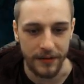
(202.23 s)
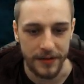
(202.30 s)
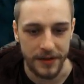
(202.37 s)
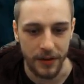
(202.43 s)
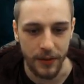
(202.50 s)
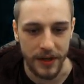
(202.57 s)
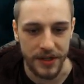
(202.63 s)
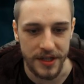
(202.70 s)

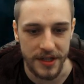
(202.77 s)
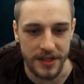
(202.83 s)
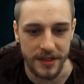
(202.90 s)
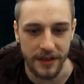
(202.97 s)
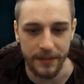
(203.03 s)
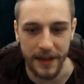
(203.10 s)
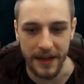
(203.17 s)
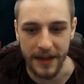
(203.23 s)
So we have
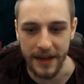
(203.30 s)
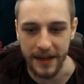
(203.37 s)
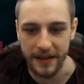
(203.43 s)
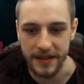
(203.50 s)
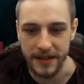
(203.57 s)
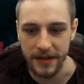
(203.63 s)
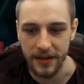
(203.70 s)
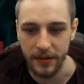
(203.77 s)
just been hitting
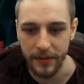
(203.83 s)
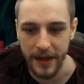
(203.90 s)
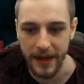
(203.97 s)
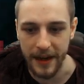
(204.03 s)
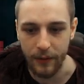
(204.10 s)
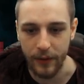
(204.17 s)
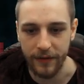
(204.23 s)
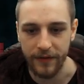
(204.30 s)
this a little bit
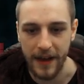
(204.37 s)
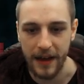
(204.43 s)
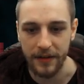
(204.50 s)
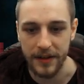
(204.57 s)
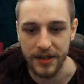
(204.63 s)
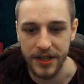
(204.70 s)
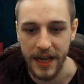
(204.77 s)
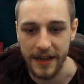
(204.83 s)
and we found
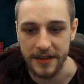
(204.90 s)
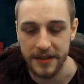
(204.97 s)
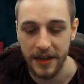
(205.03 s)
the chest.